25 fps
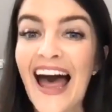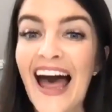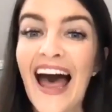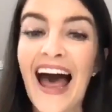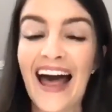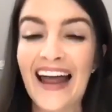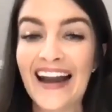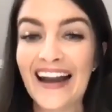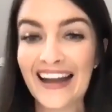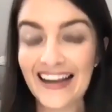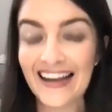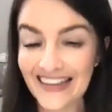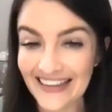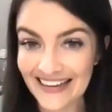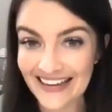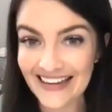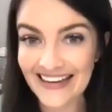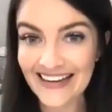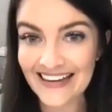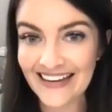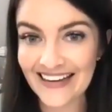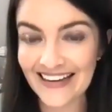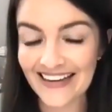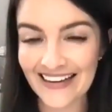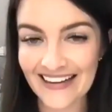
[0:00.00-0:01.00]
And I
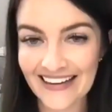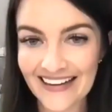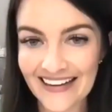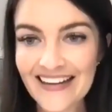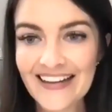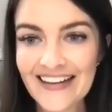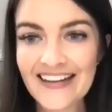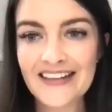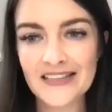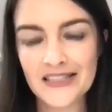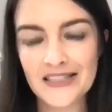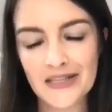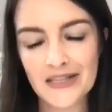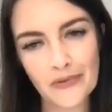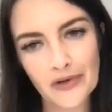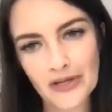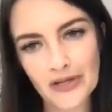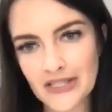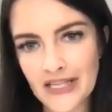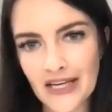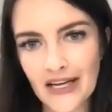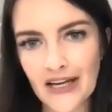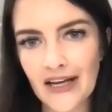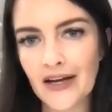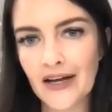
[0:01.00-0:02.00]
needed someone
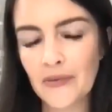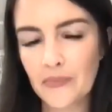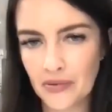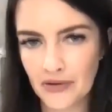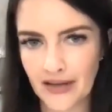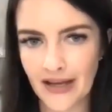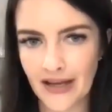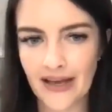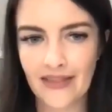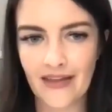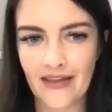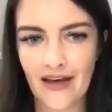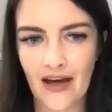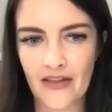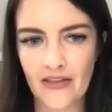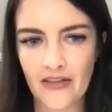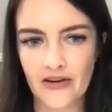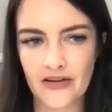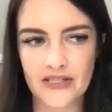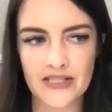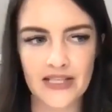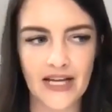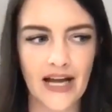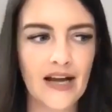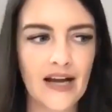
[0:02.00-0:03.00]
to play the
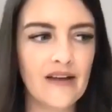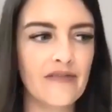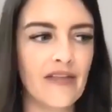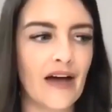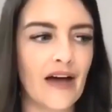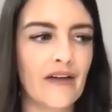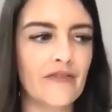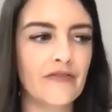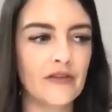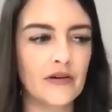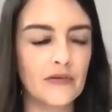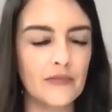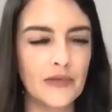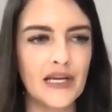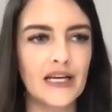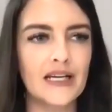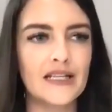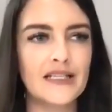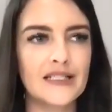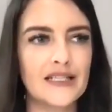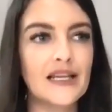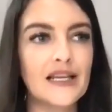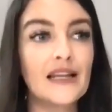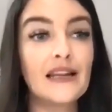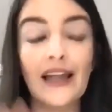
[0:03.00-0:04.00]
other side of that for me to
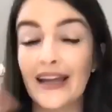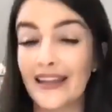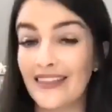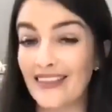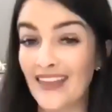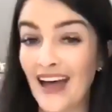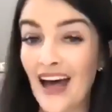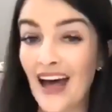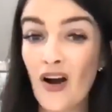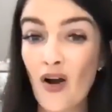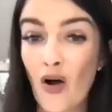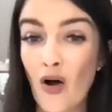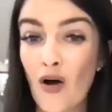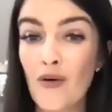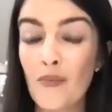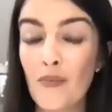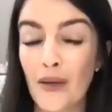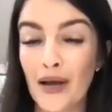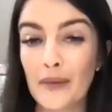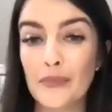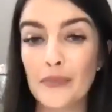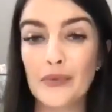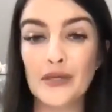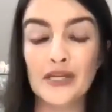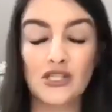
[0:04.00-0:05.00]
see like that all
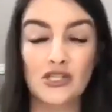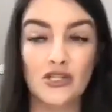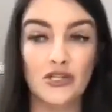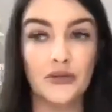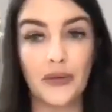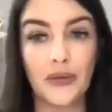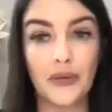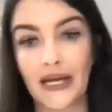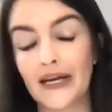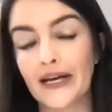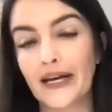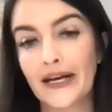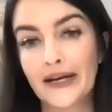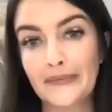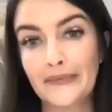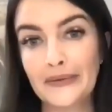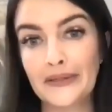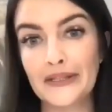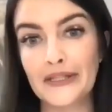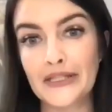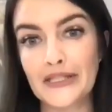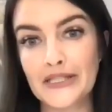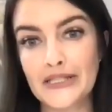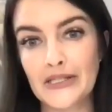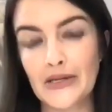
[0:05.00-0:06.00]
might be true. And I
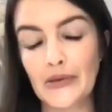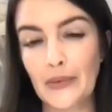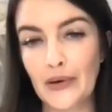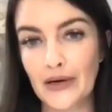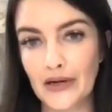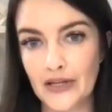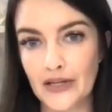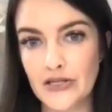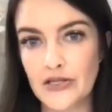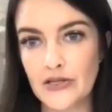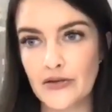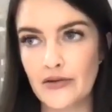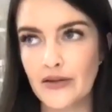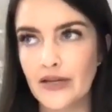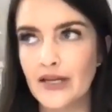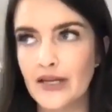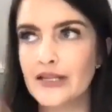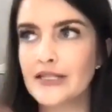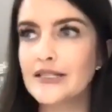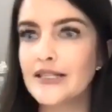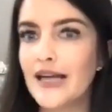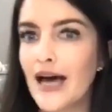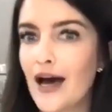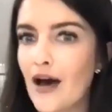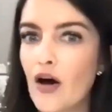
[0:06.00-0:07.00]
really still want to do this.
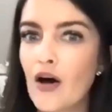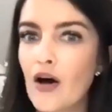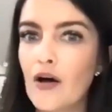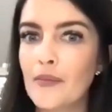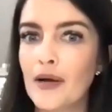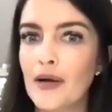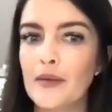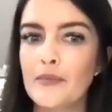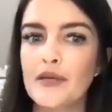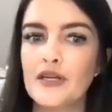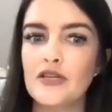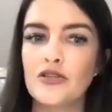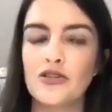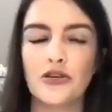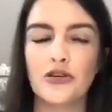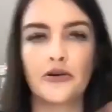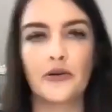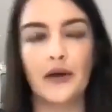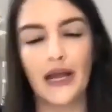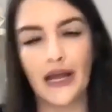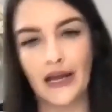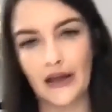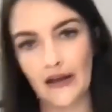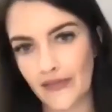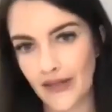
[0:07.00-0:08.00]
That all might be
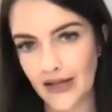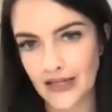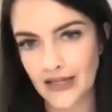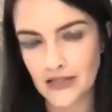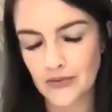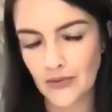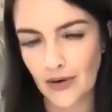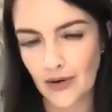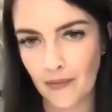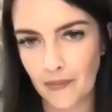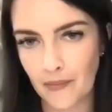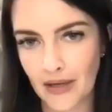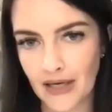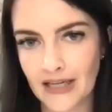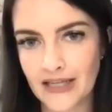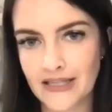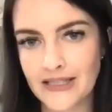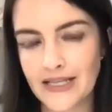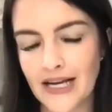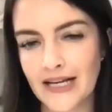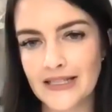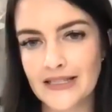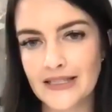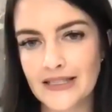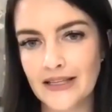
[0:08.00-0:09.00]
true. And that's why I'm going to
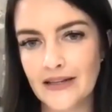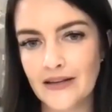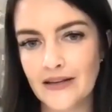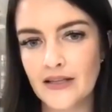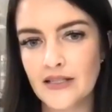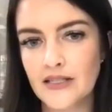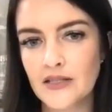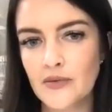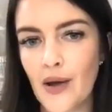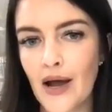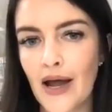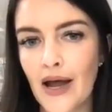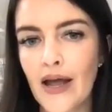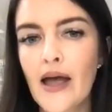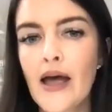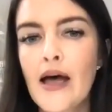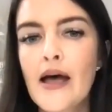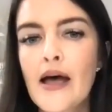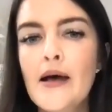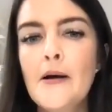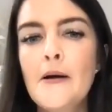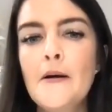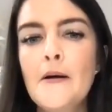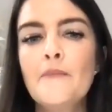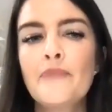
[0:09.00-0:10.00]
test it this way.
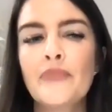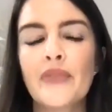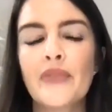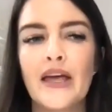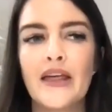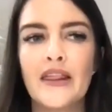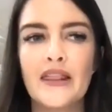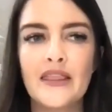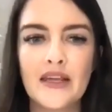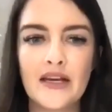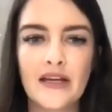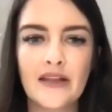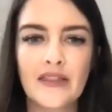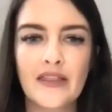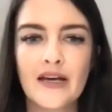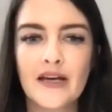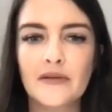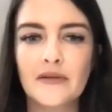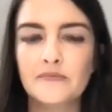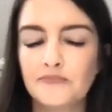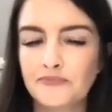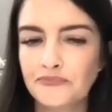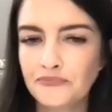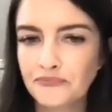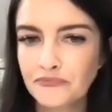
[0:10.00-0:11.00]
I think that